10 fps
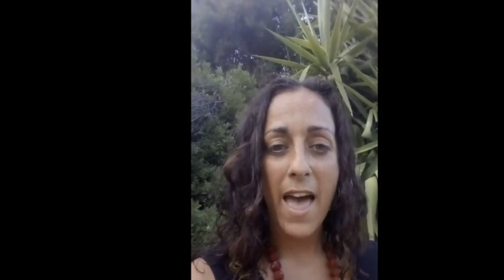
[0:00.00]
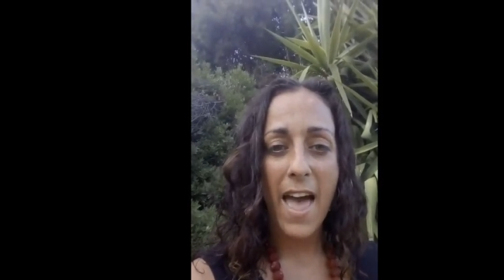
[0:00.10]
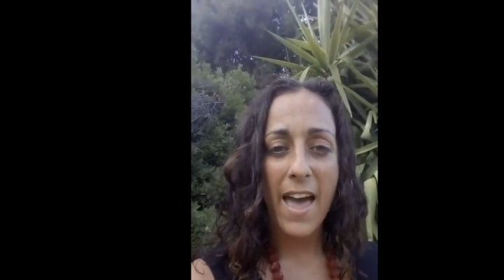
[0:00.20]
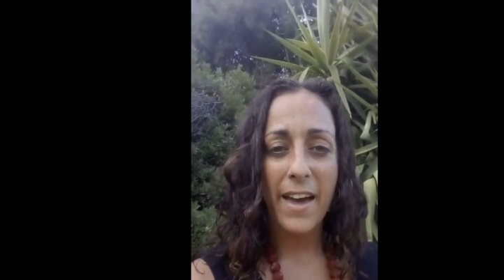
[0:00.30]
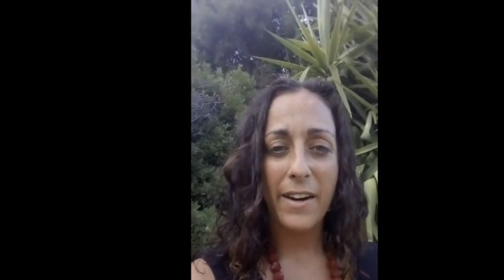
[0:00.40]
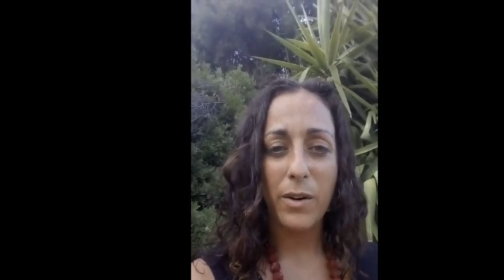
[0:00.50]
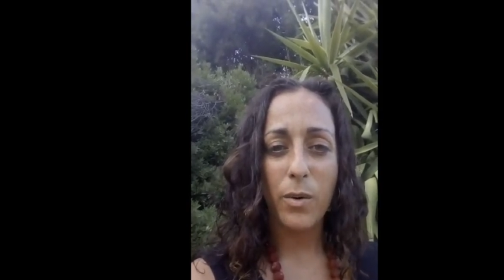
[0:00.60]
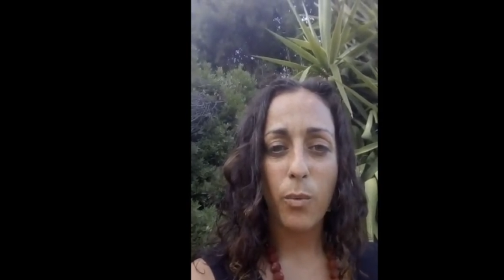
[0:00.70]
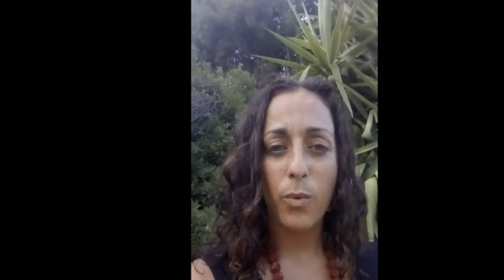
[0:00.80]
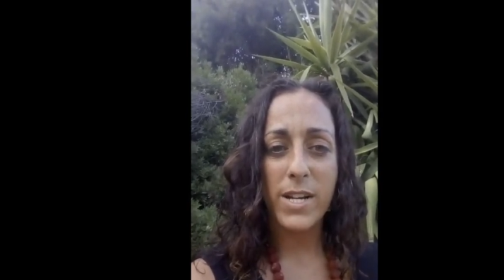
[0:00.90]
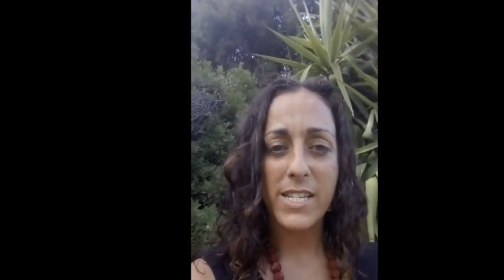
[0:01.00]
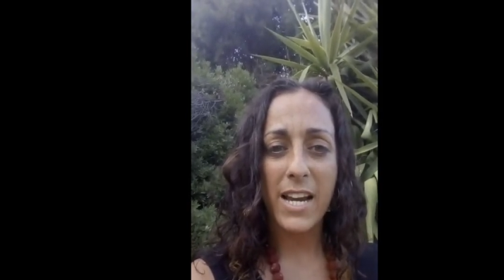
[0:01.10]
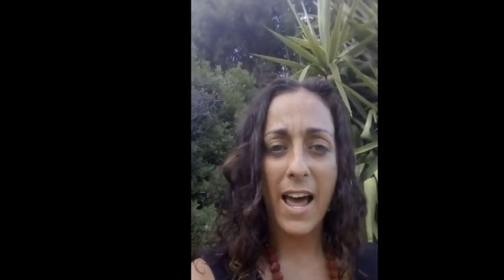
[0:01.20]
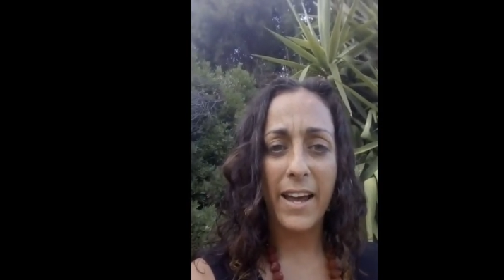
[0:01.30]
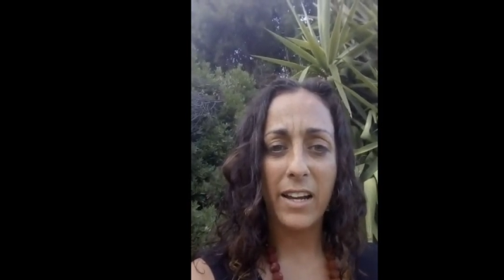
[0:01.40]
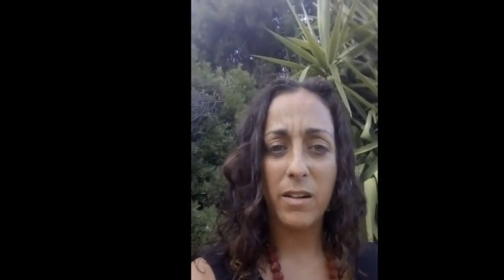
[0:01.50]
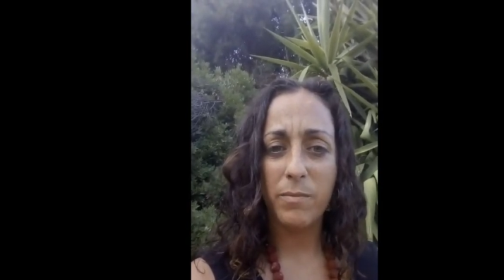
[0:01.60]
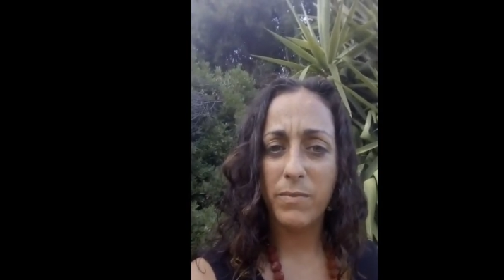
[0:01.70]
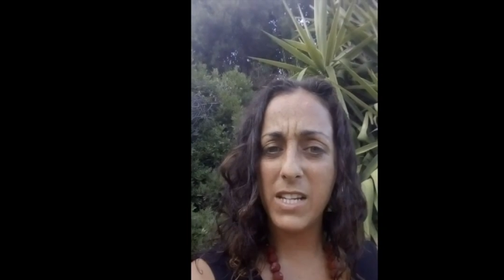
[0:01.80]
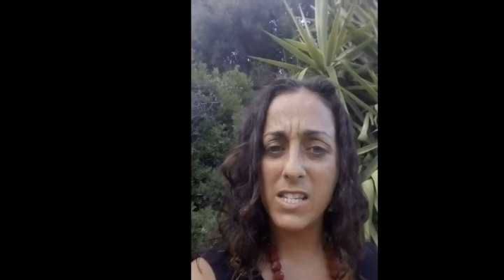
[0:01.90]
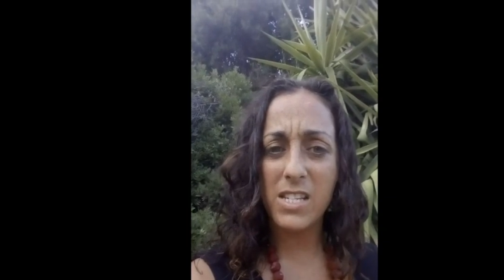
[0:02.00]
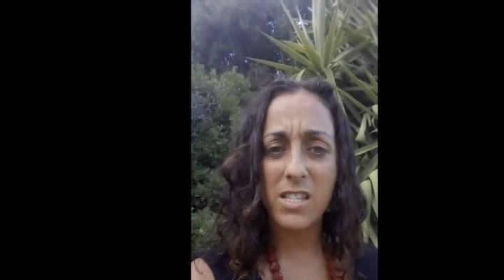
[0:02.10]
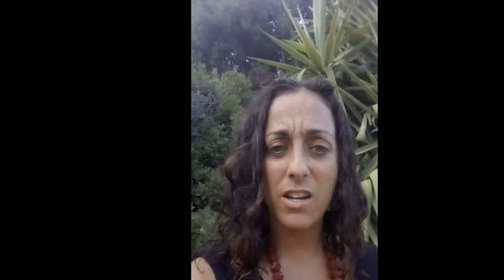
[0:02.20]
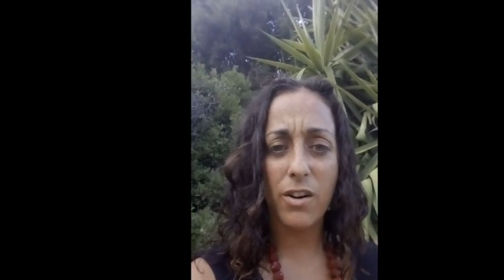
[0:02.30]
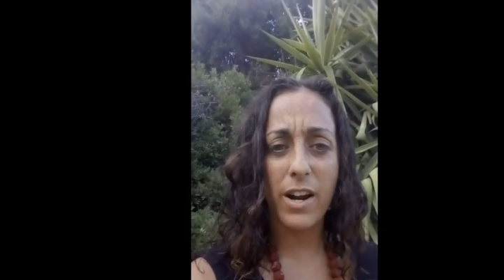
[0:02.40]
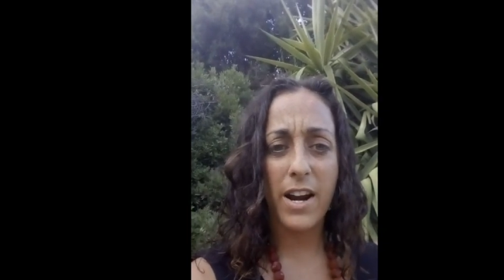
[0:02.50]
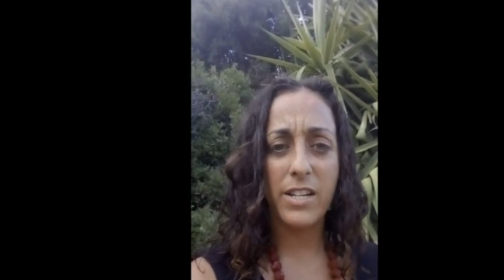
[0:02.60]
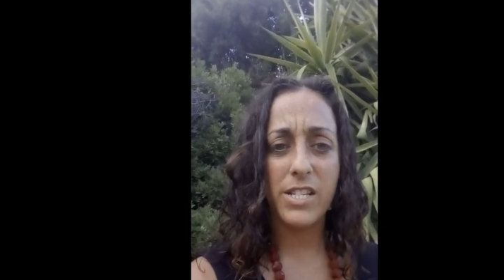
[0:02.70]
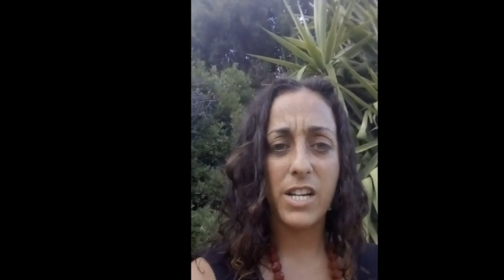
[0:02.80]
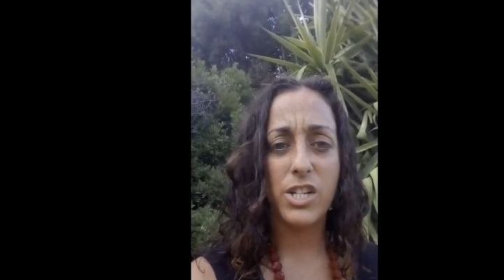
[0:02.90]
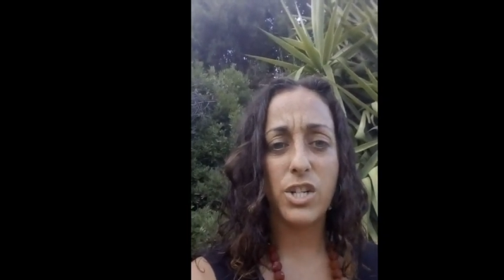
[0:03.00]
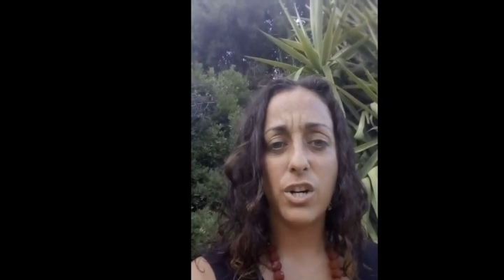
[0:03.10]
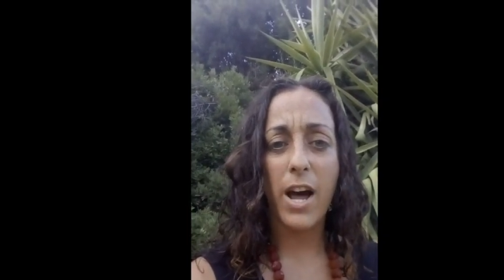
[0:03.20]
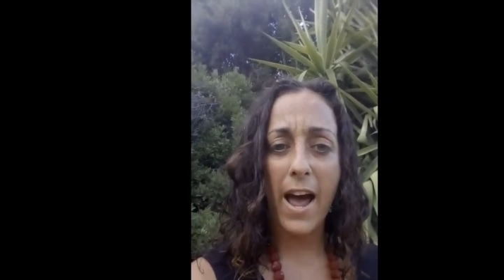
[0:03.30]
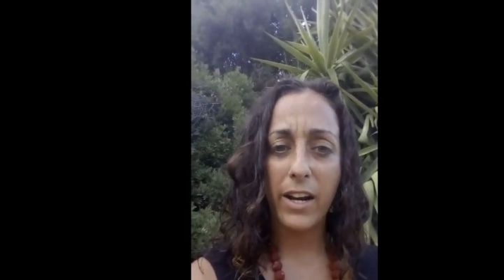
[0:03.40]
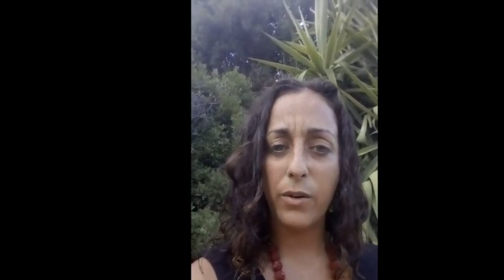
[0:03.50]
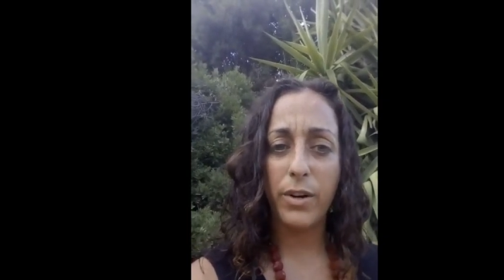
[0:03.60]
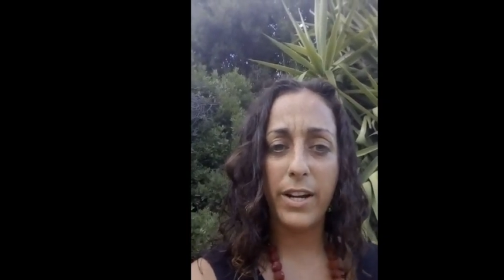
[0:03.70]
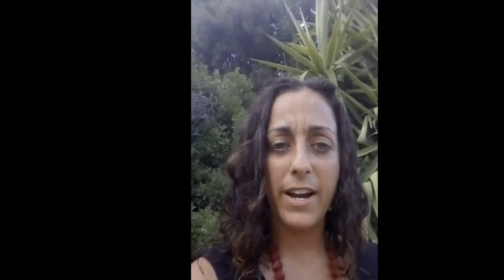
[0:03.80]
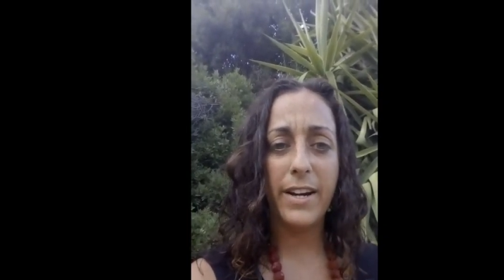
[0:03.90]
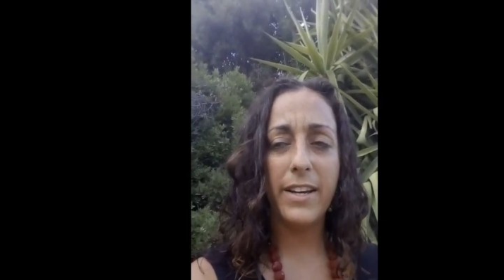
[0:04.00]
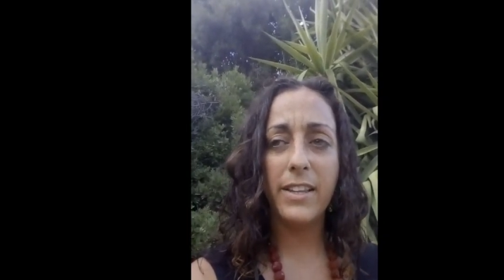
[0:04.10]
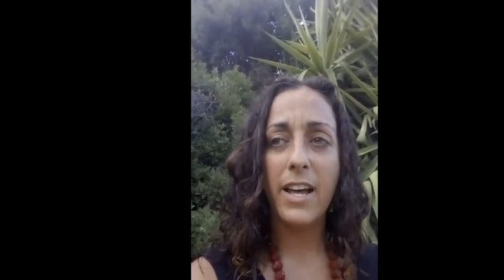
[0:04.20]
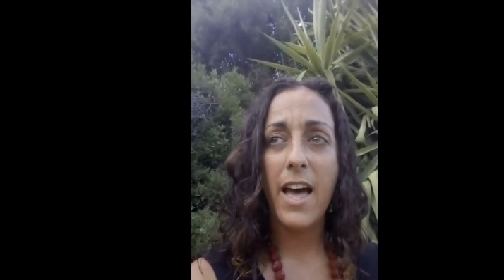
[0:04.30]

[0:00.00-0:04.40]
and was like this is the organization i created